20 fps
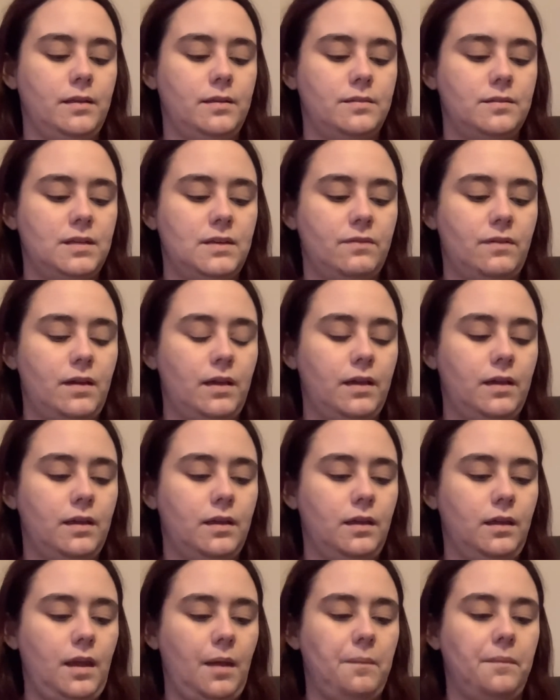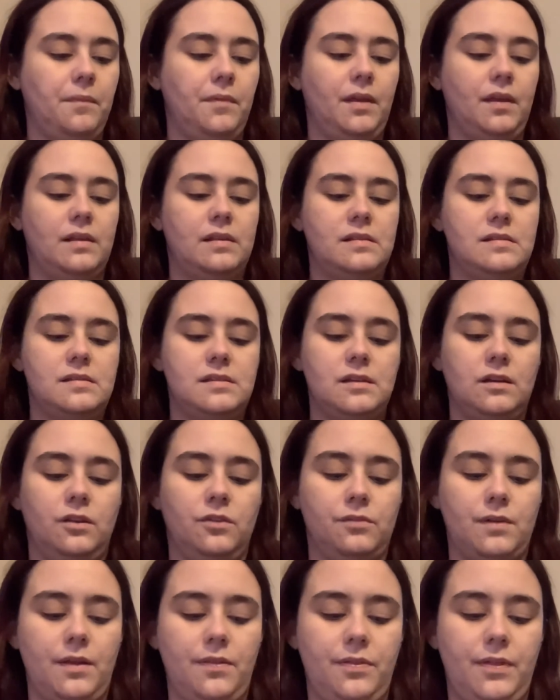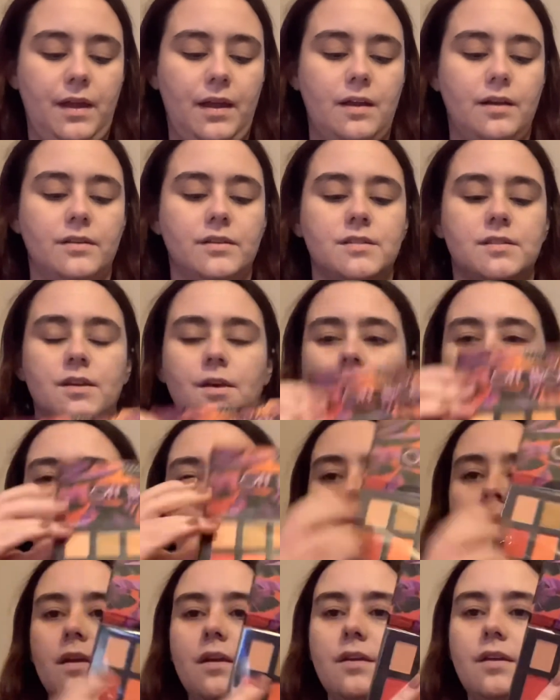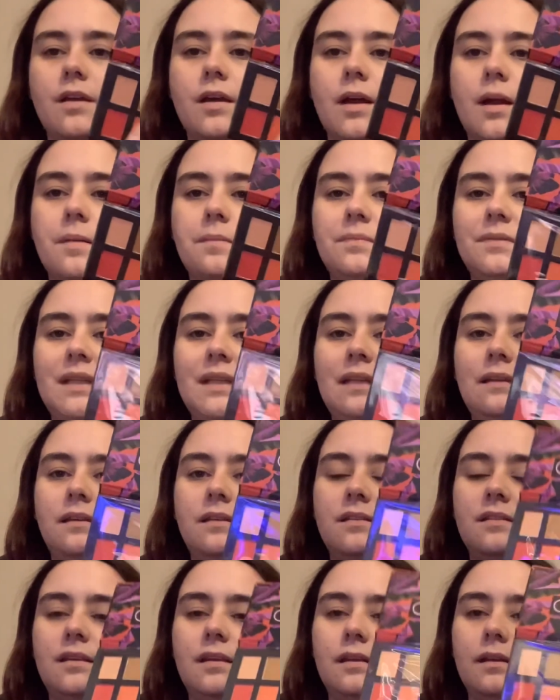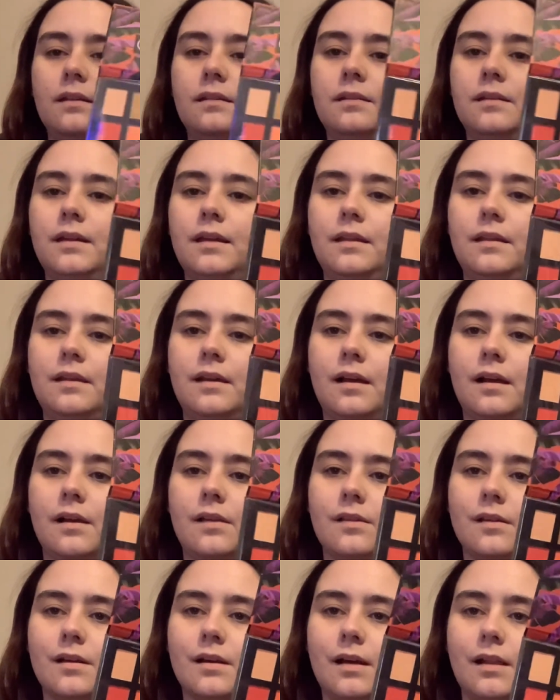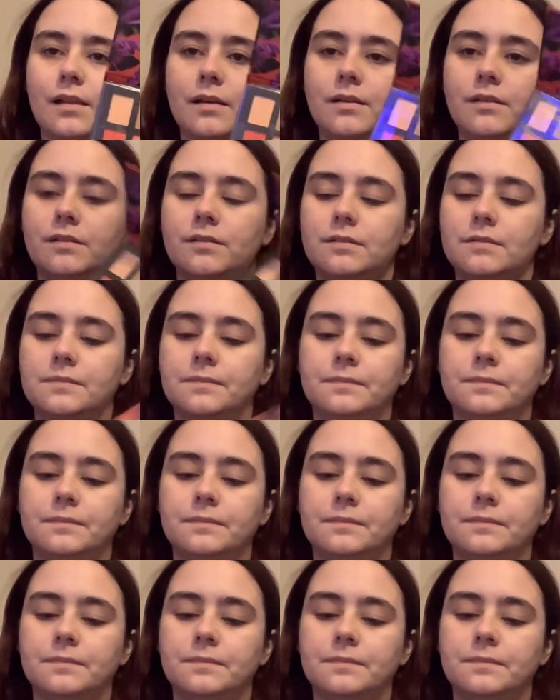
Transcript: Let's see if I can get it sealed right there. So completely sealed and there are the colors.